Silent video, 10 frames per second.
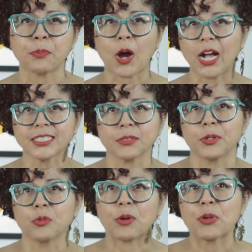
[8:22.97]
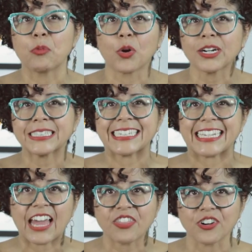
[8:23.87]
possible when we work
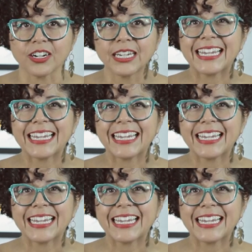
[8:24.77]
together